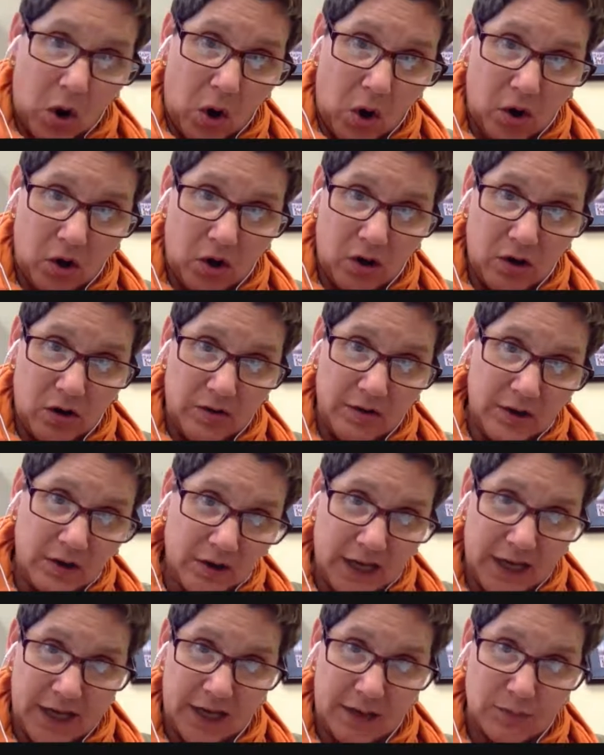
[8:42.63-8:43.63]
All
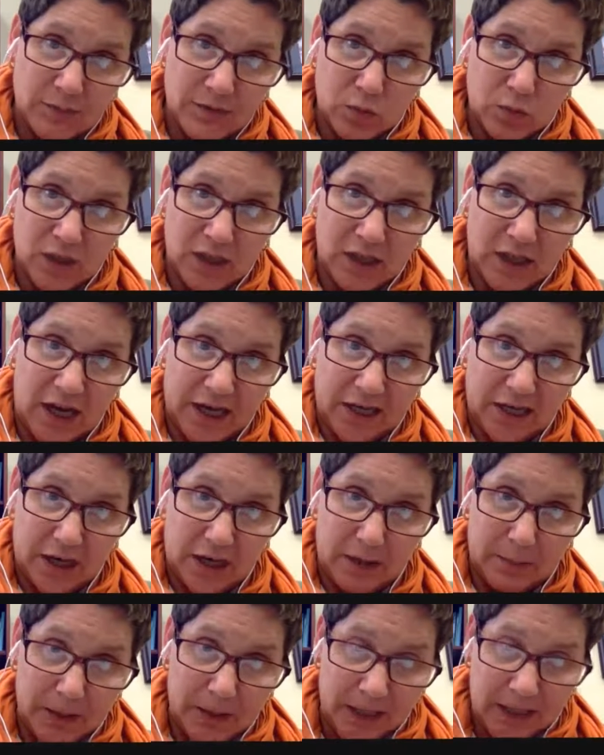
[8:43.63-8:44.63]
their names would line
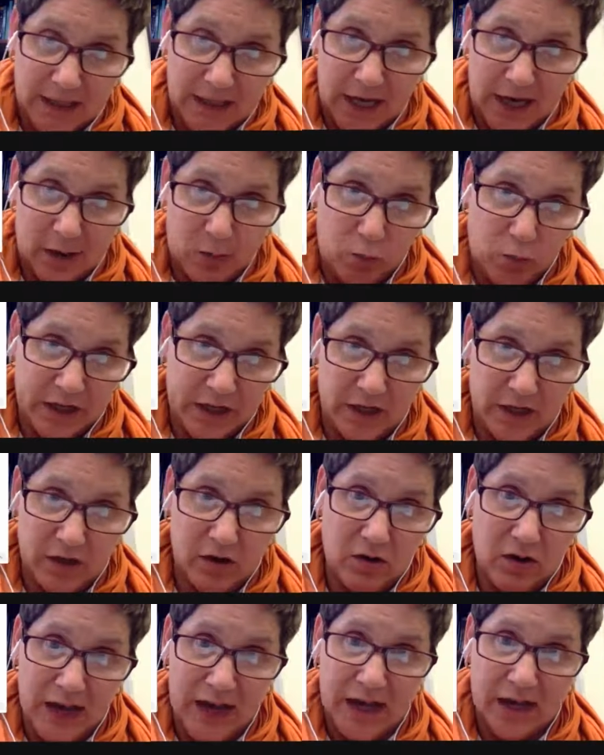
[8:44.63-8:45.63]
up in that
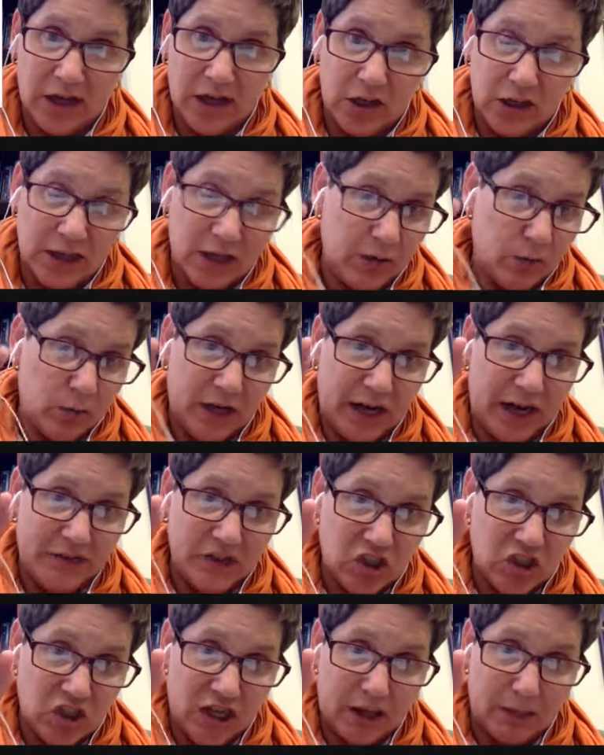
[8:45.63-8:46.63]
window, and it would
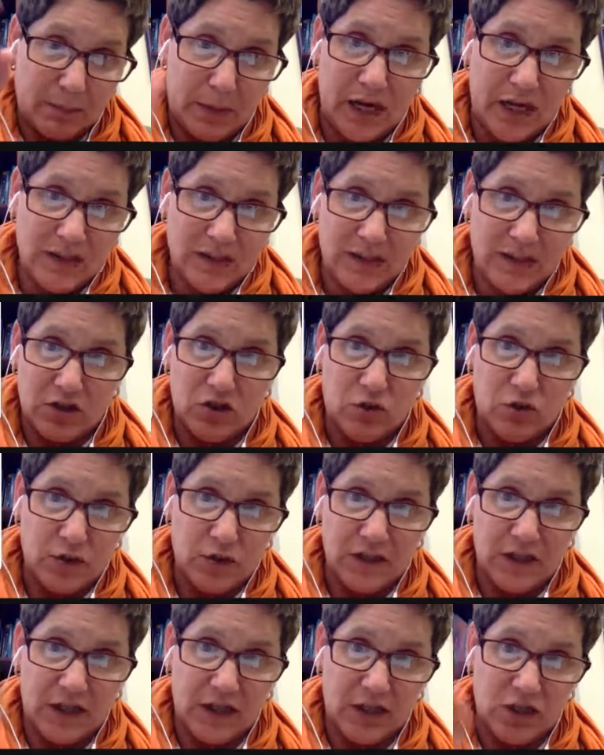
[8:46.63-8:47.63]
have a checkbox, and you
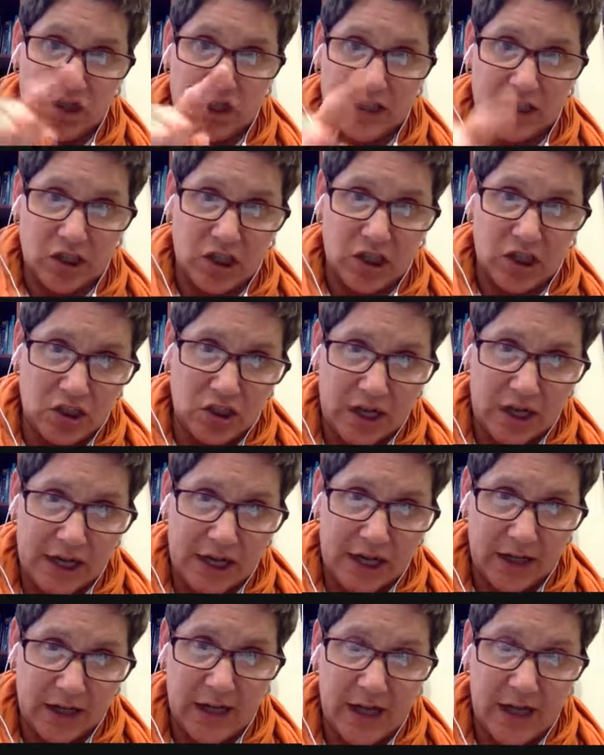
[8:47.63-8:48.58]
would say check, check, check,